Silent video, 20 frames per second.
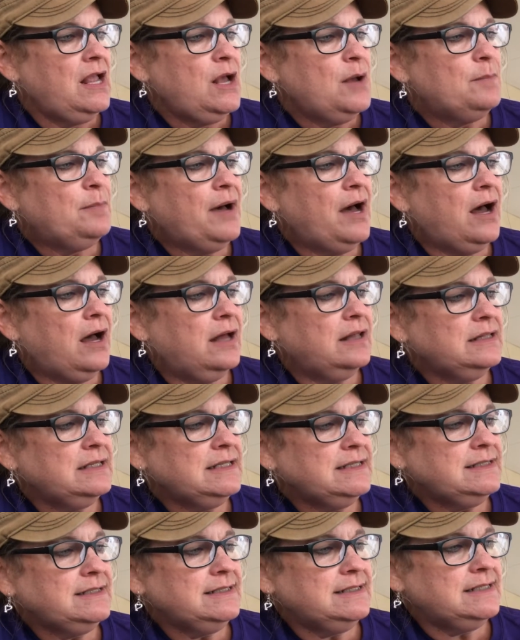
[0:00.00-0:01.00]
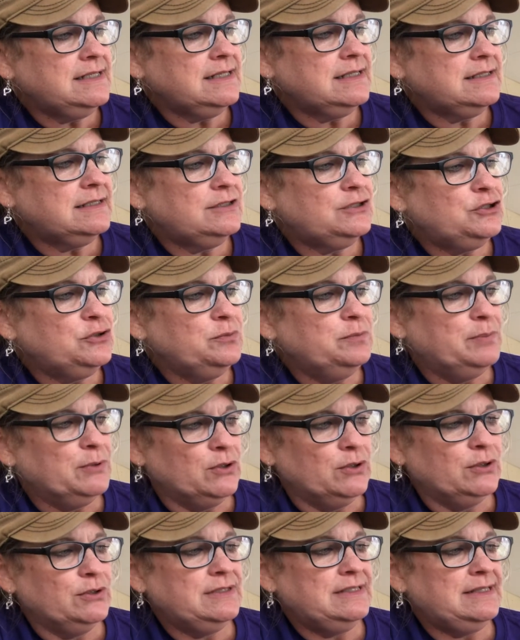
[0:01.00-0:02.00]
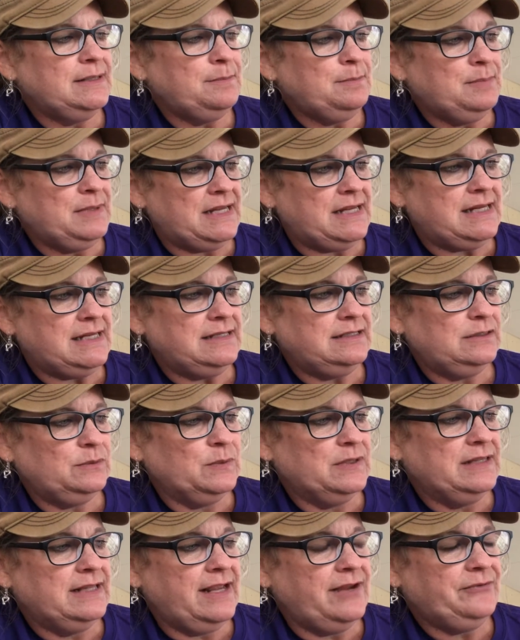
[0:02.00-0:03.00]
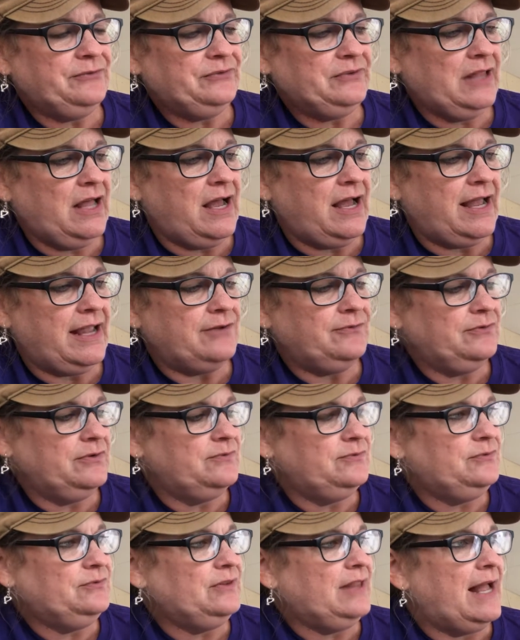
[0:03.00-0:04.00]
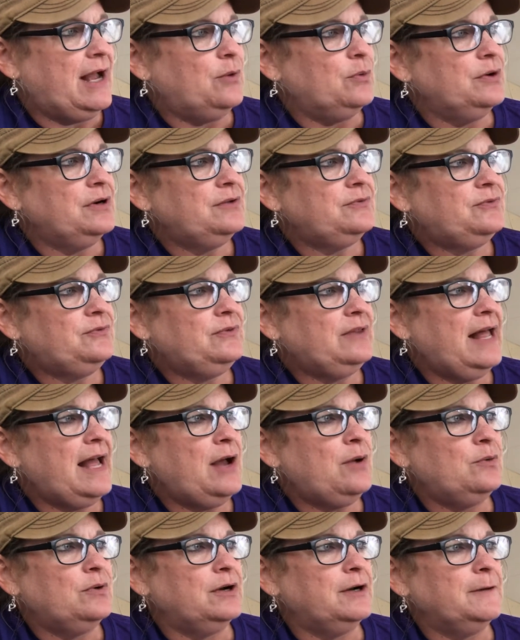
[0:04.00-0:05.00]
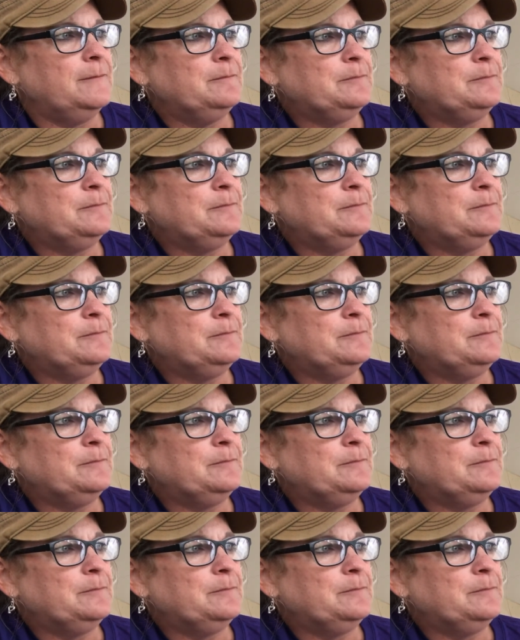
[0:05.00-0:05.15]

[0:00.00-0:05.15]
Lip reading: Pollen sticks to birds and bees when they fly from flower to flower.